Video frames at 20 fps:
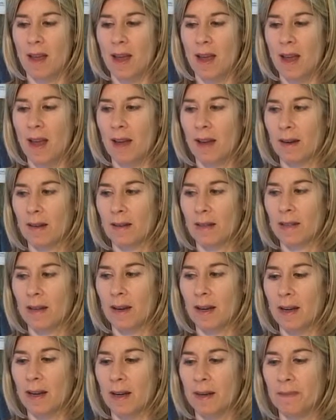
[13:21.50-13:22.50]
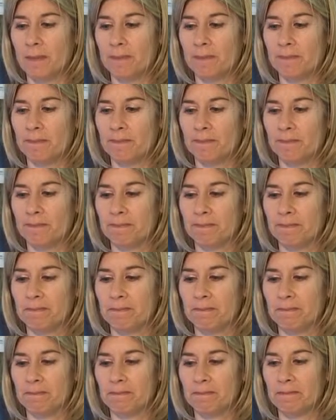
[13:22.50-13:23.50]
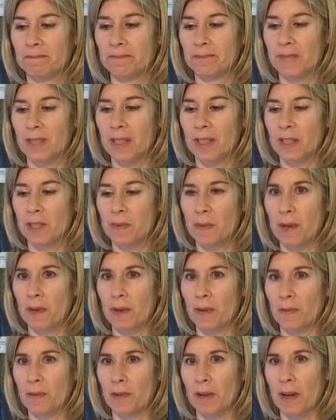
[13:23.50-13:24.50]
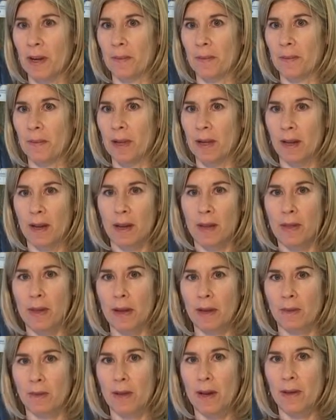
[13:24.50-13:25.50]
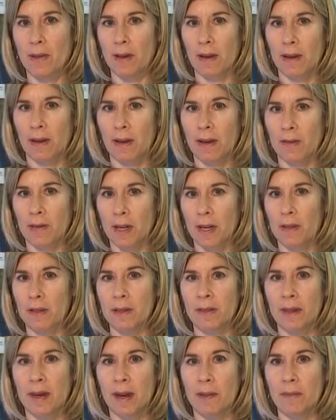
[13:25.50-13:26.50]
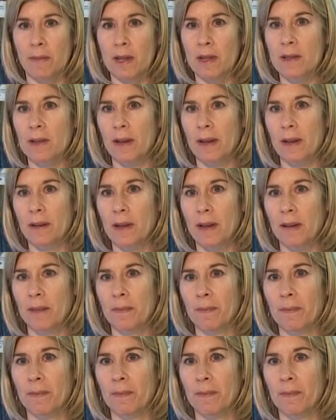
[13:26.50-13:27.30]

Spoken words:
And I think that's about it for now. Anything? Did I miss anything?